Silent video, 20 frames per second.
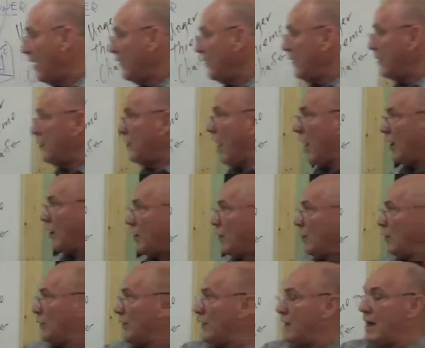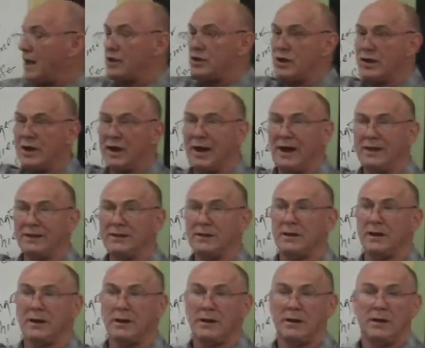the darker the nation
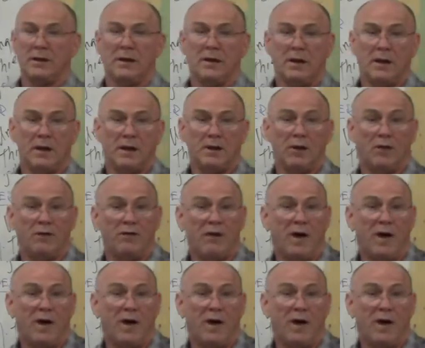gets until